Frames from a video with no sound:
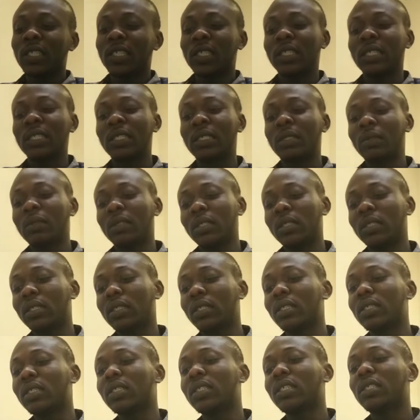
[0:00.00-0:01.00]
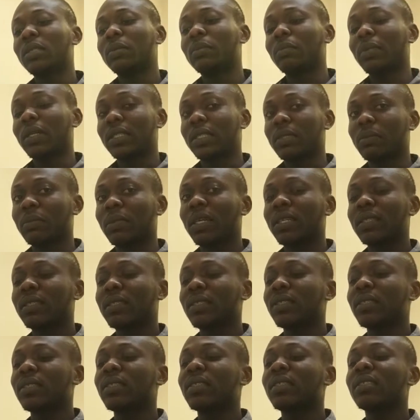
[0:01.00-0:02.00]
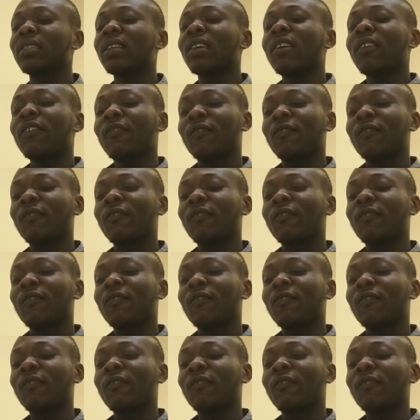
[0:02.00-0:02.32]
in English, mathematics,